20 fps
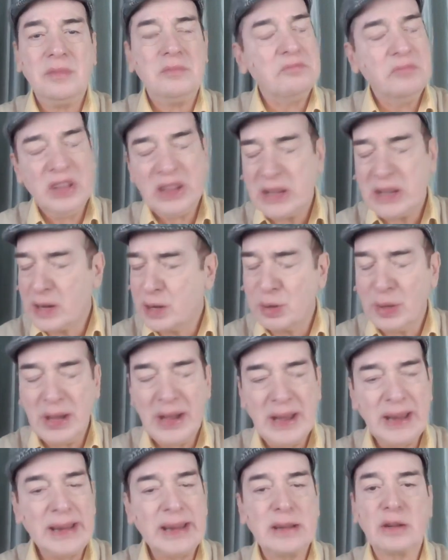whether you
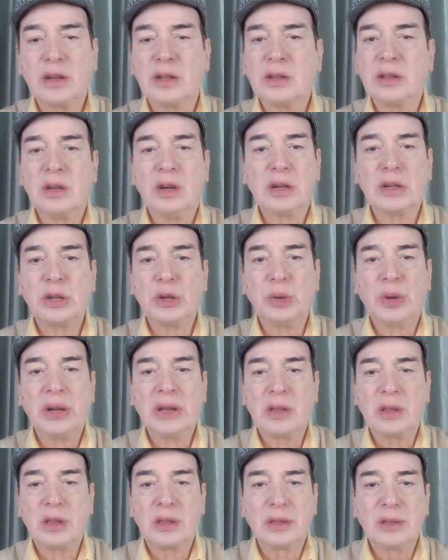like it or not, you
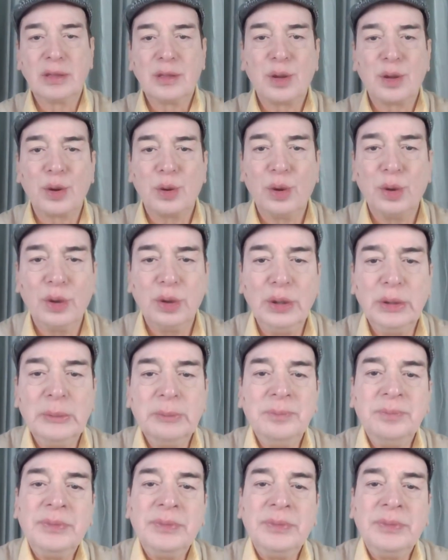can throw,